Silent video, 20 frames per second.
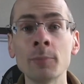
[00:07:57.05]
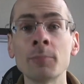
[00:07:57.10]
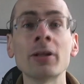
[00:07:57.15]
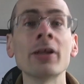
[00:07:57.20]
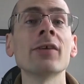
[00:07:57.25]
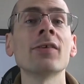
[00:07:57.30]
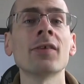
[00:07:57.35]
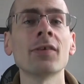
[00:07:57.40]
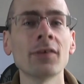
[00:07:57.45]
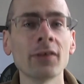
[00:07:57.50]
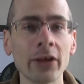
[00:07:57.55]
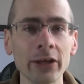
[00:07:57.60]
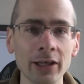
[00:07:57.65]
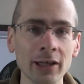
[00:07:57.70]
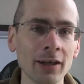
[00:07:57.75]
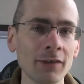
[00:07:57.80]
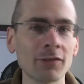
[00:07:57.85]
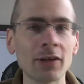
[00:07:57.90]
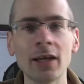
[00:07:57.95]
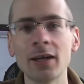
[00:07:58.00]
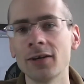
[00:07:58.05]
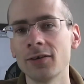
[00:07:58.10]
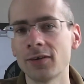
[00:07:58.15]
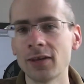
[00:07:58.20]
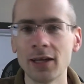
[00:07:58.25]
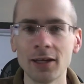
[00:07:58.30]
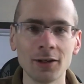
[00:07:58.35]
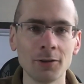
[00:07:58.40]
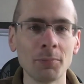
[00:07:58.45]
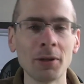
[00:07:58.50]
places like
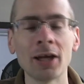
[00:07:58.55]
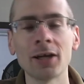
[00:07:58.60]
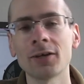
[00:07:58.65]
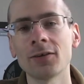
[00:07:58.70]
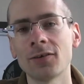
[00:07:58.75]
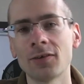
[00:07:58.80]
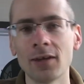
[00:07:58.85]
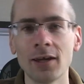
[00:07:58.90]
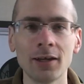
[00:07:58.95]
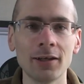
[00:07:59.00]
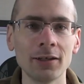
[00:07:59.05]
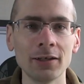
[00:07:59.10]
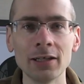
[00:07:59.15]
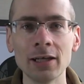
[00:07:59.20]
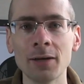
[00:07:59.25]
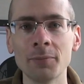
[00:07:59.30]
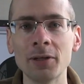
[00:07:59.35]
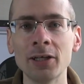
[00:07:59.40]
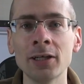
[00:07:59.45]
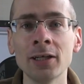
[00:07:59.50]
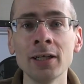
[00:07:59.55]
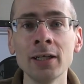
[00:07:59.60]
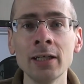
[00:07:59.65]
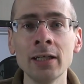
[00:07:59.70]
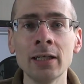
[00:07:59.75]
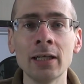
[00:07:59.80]
Afghanistan and Pakistan and Yemen.